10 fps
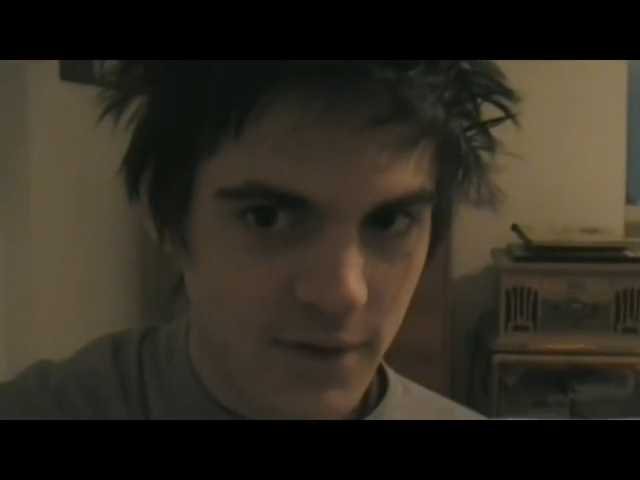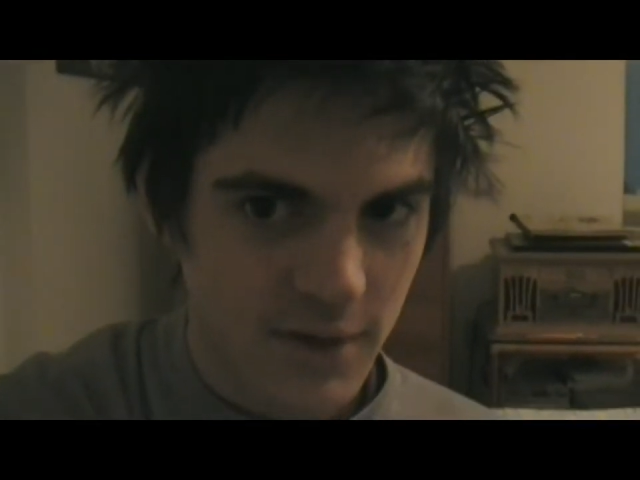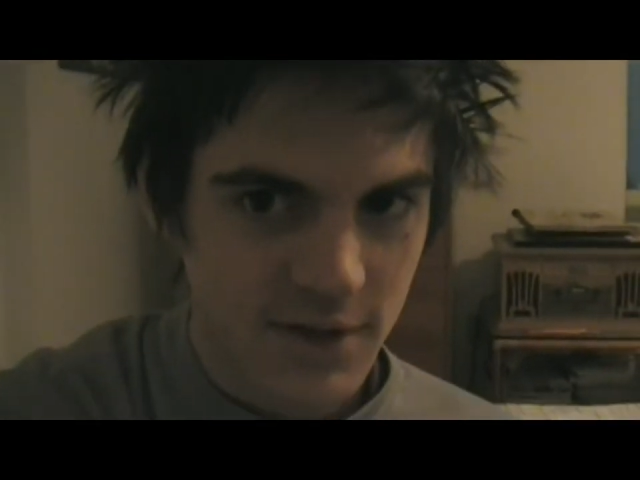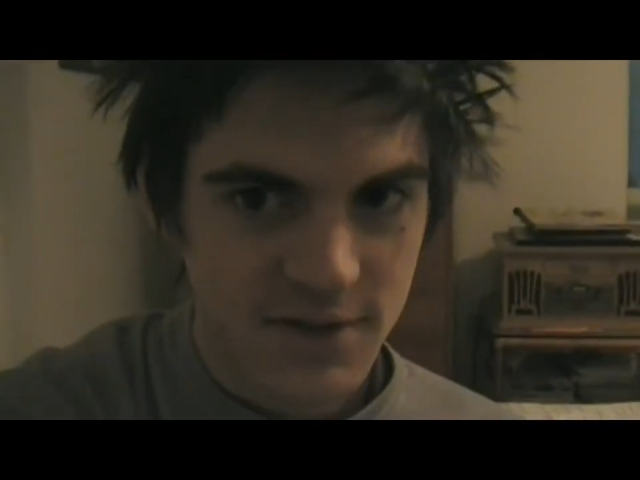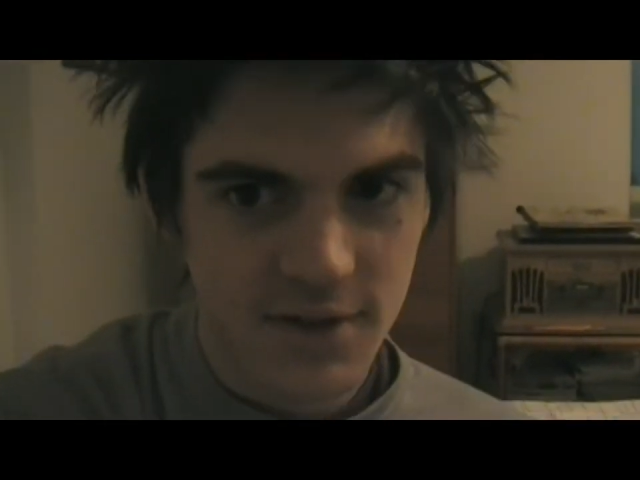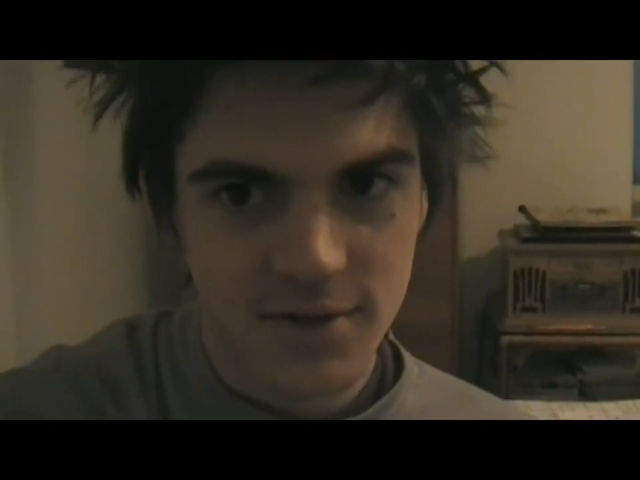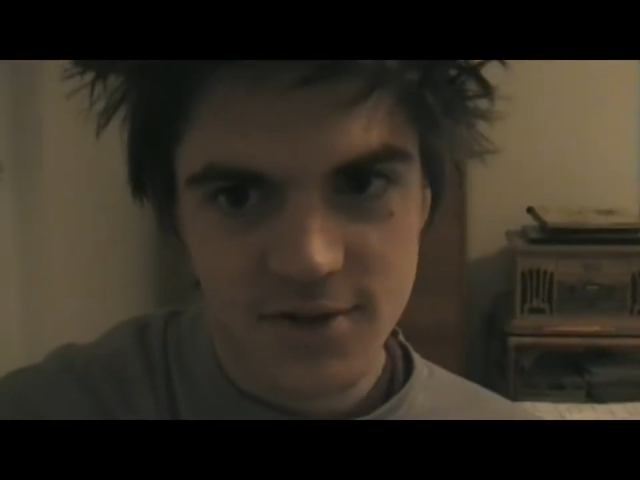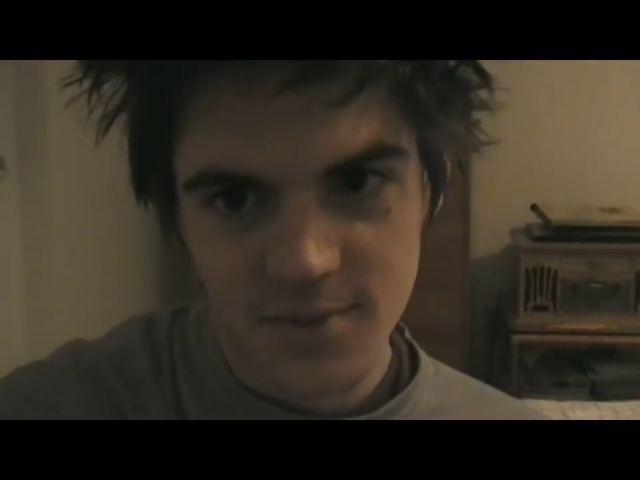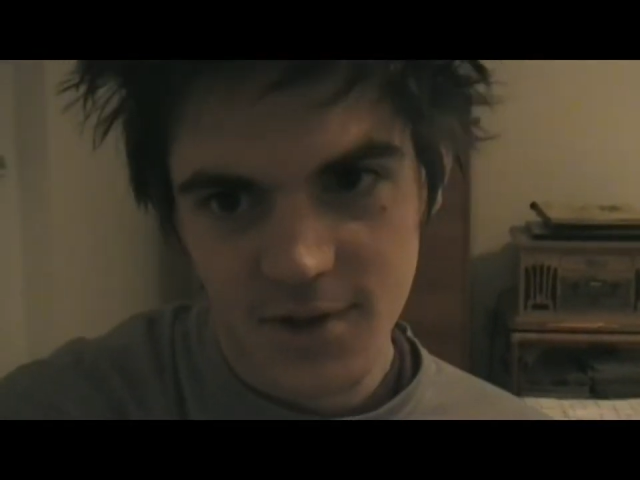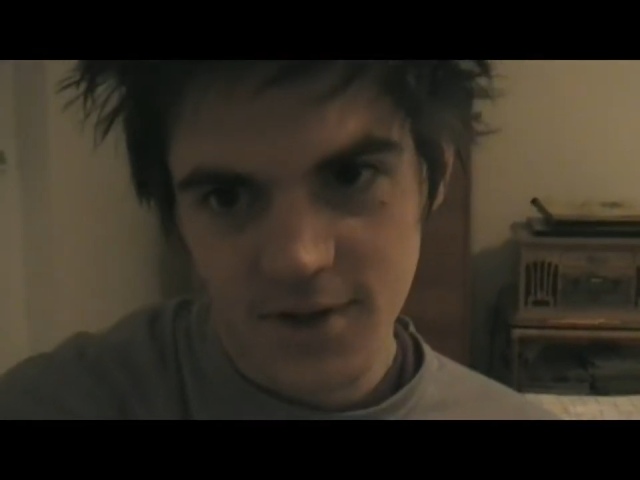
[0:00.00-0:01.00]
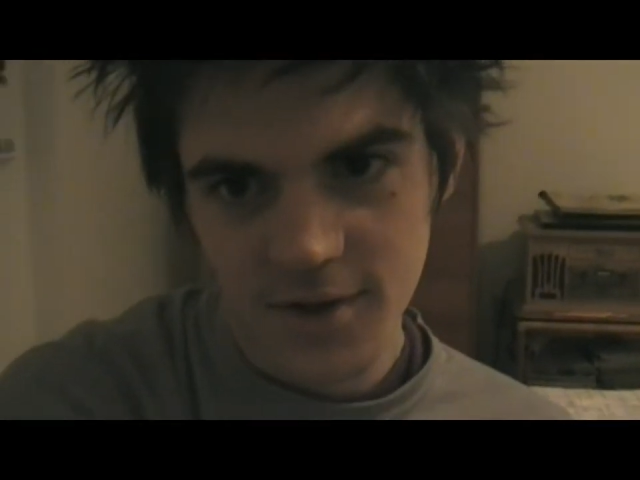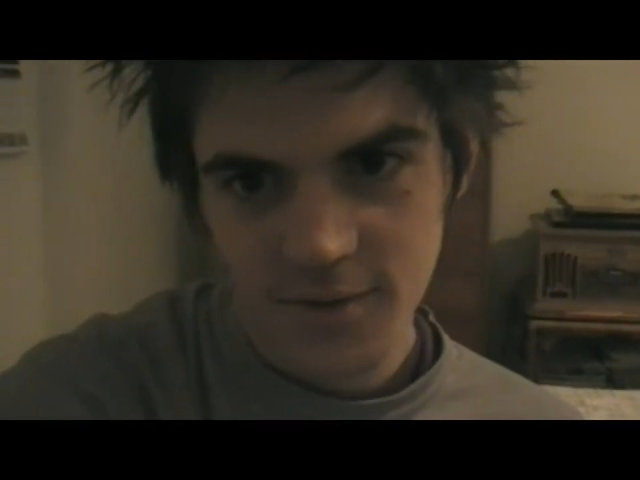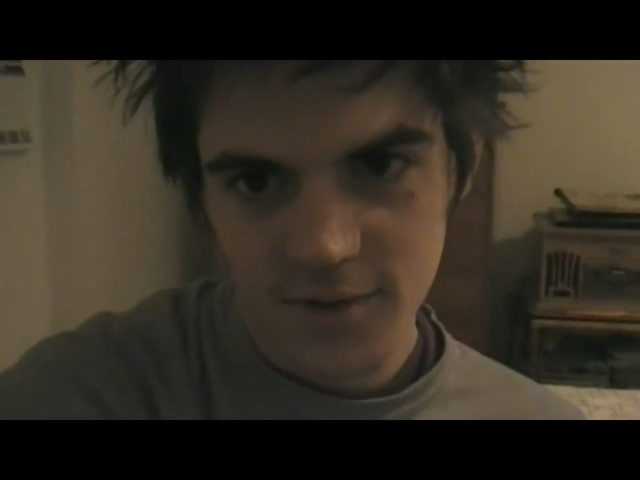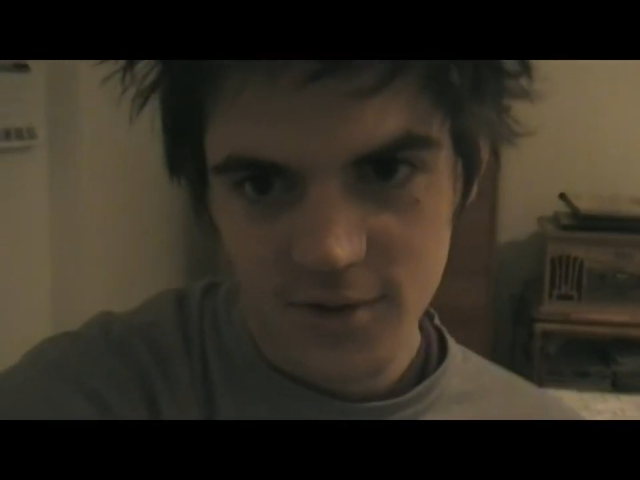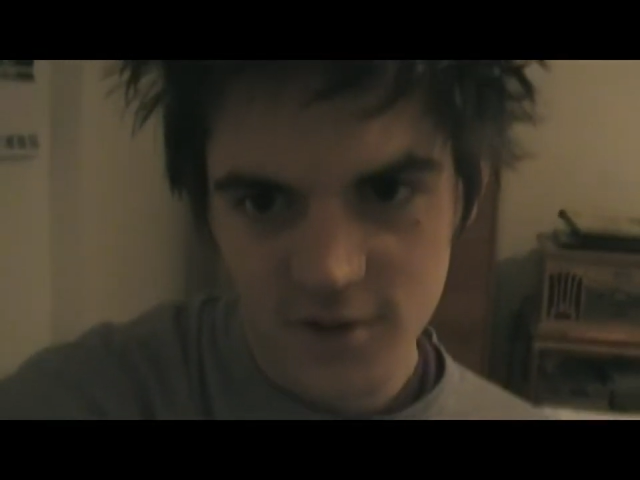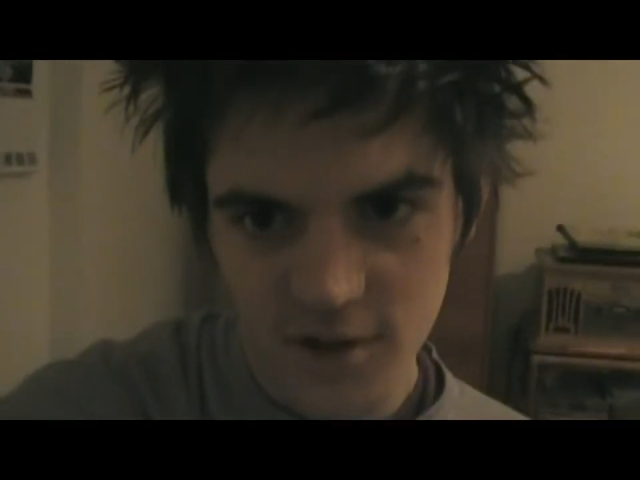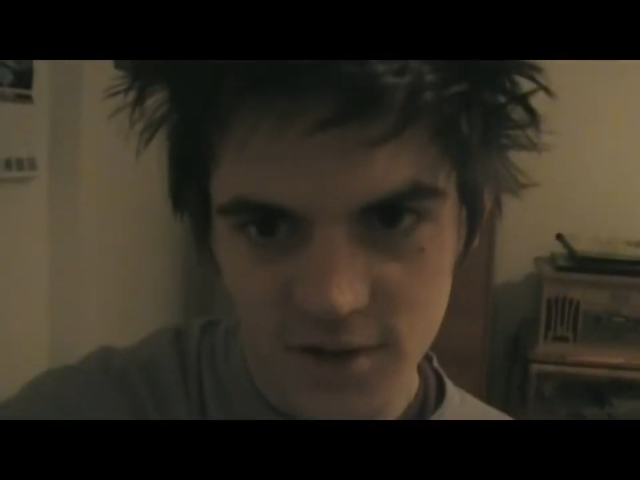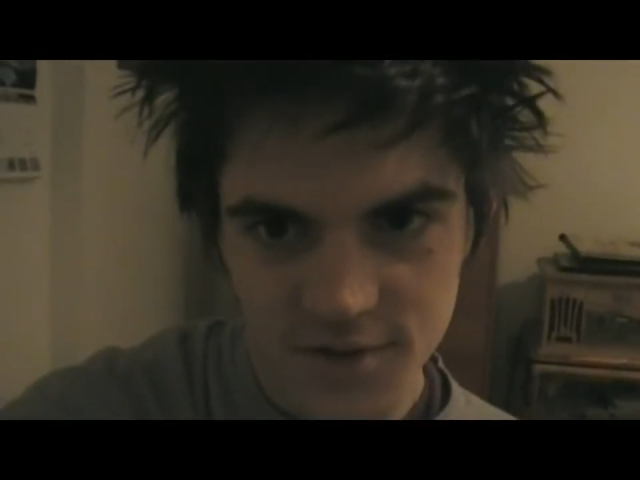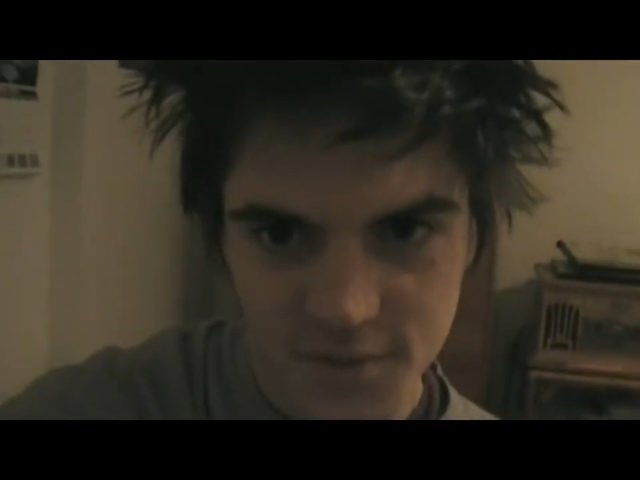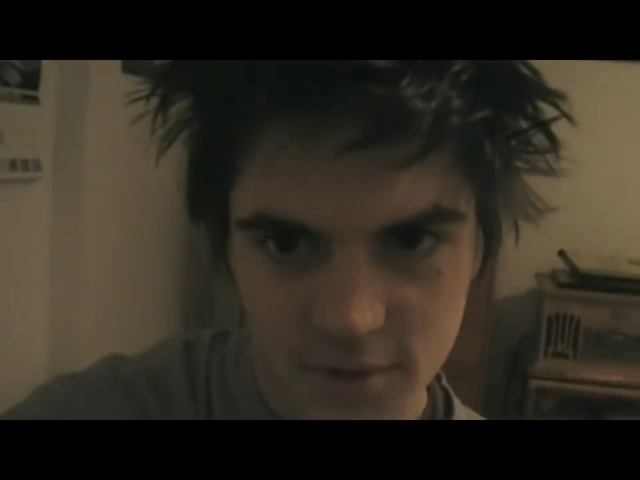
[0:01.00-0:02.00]
next 10 years of my life in
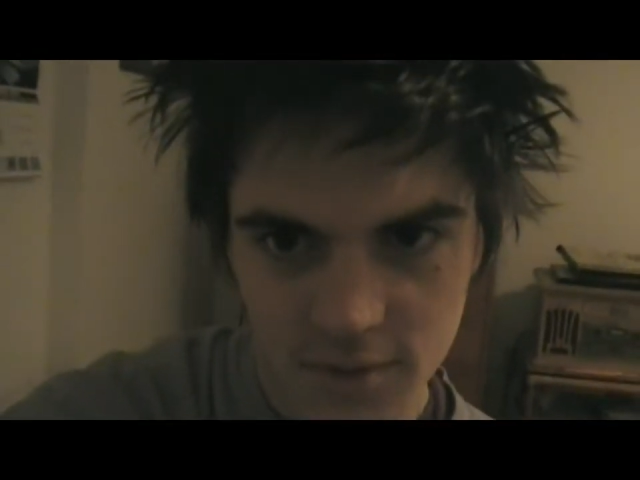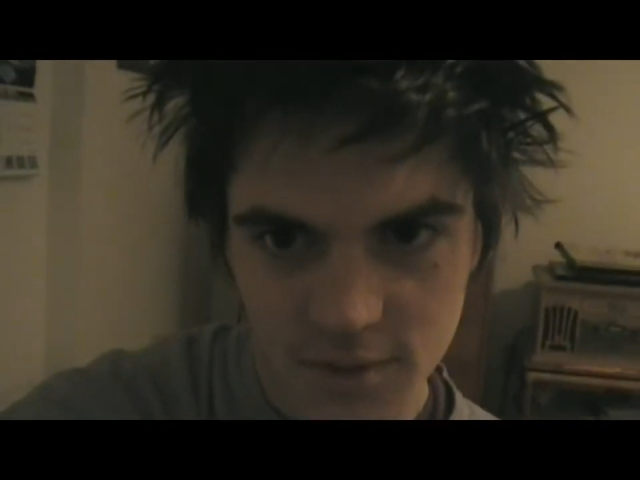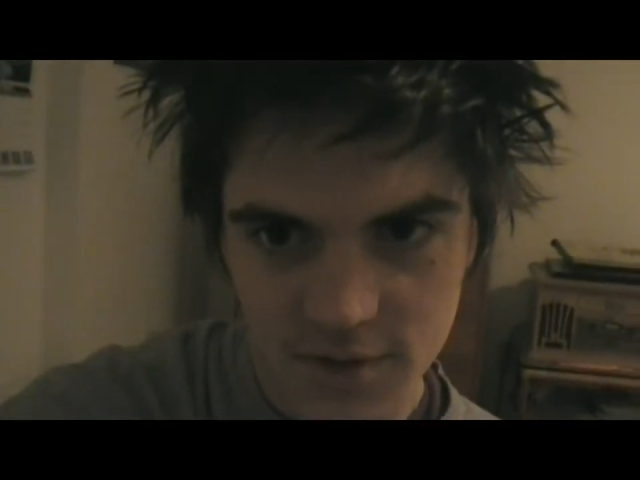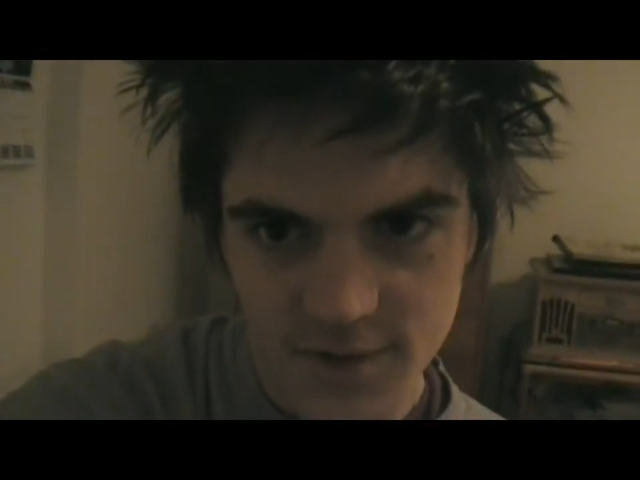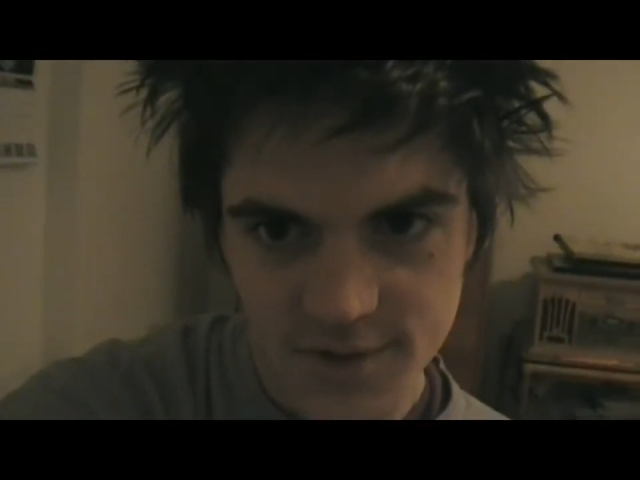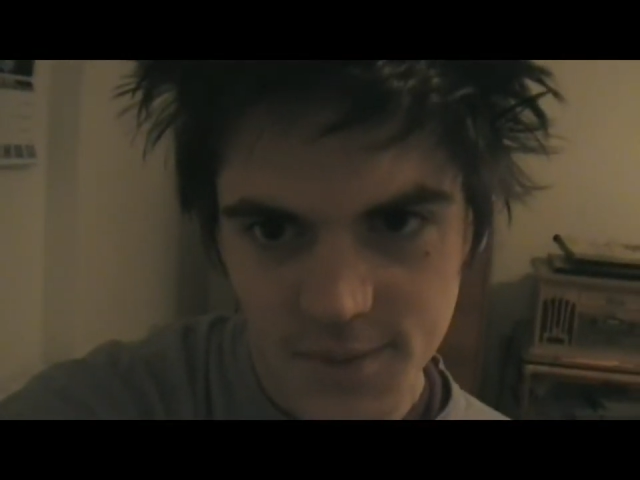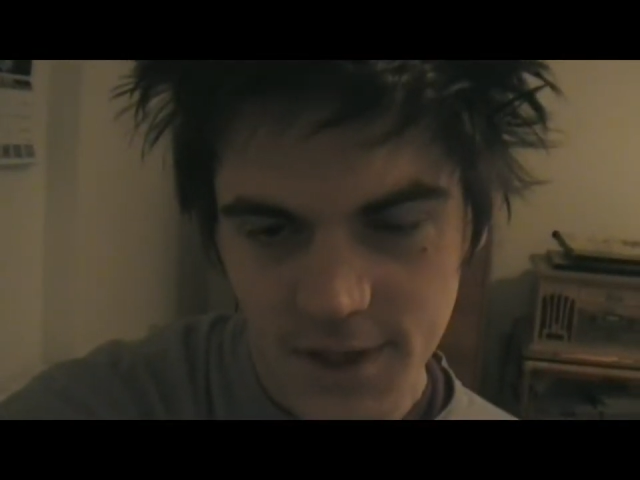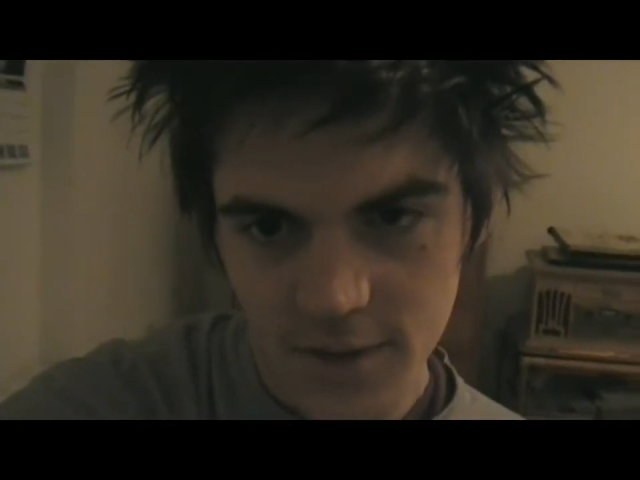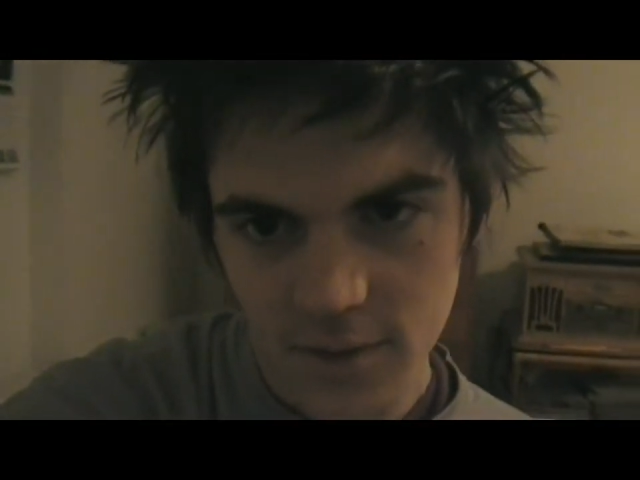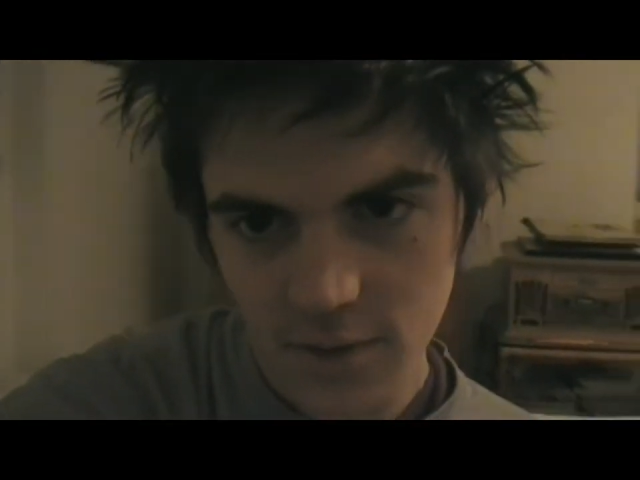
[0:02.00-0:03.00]
Charlottesville, which is about